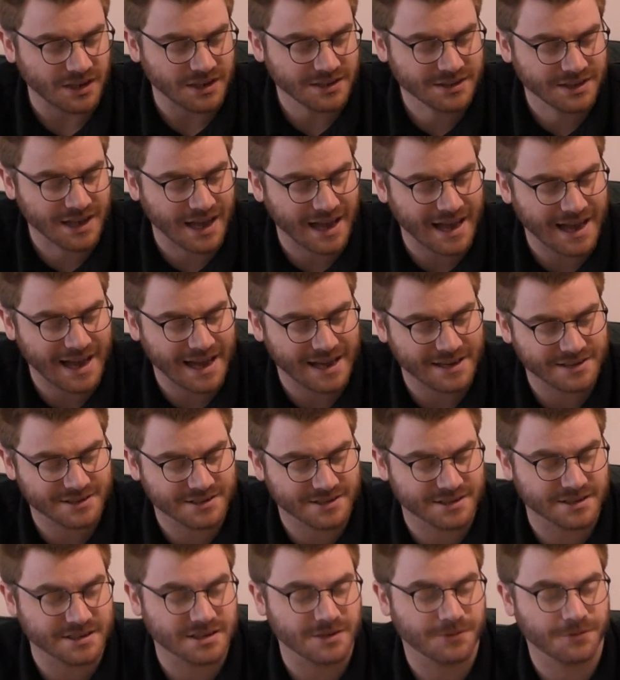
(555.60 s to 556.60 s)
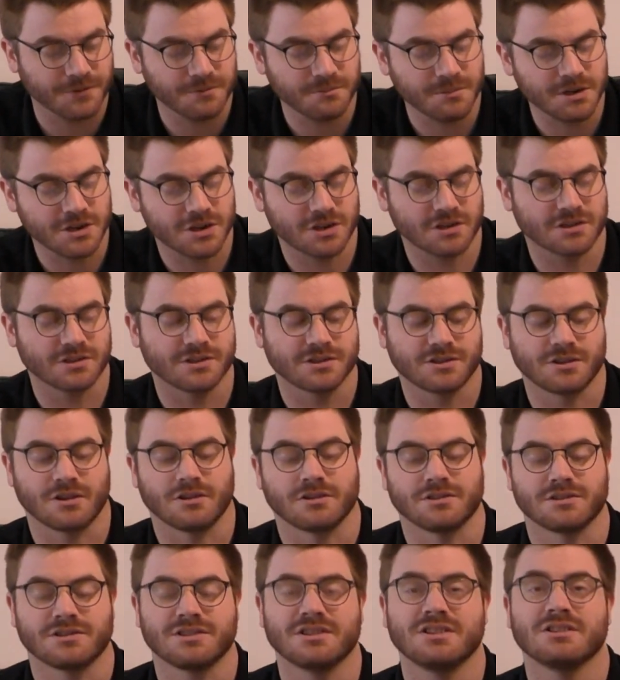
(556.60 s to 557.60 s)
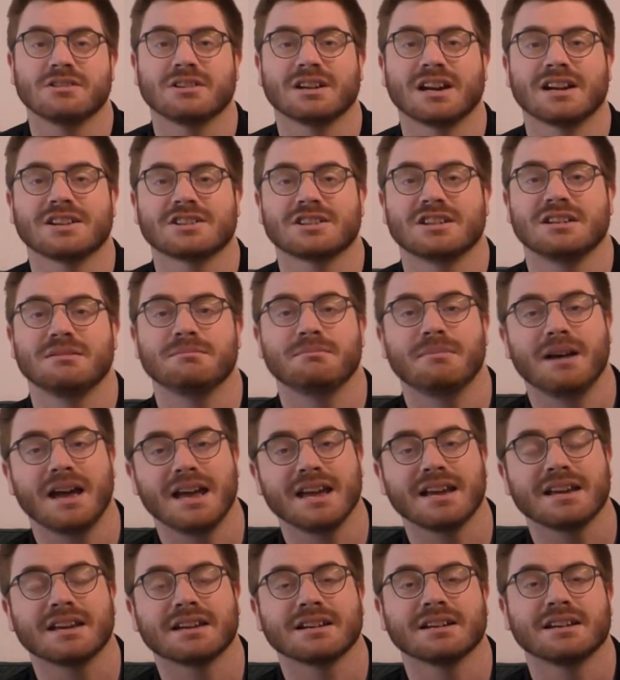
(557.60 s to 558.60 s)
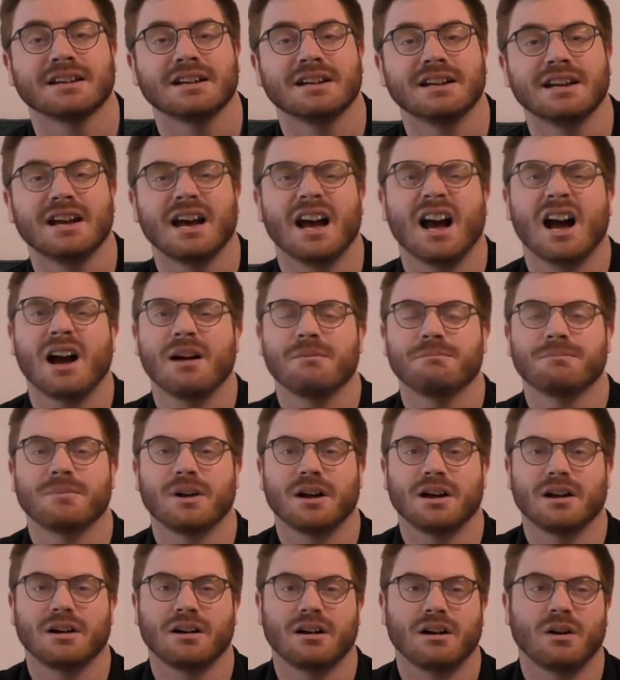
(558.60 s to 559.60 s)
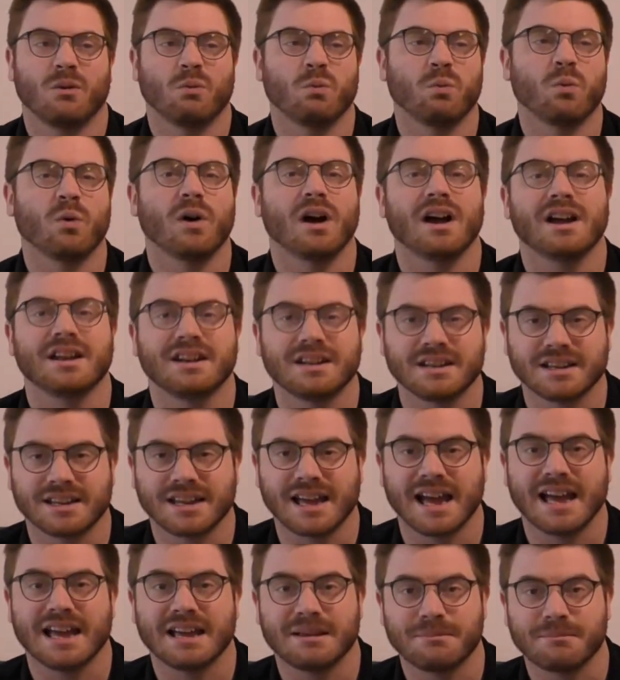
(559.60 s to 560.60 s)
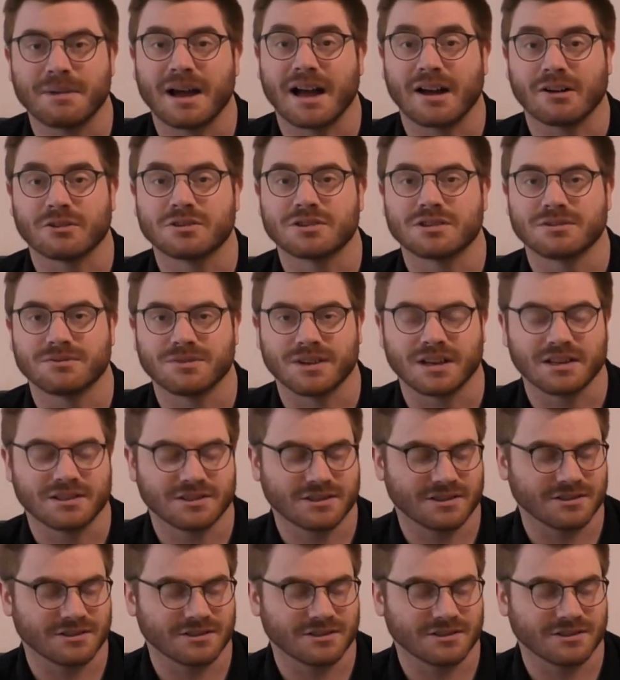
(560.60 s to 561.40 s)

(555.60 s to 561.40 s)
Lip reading: that has the different missions on, so you can actually make a wider game out of it.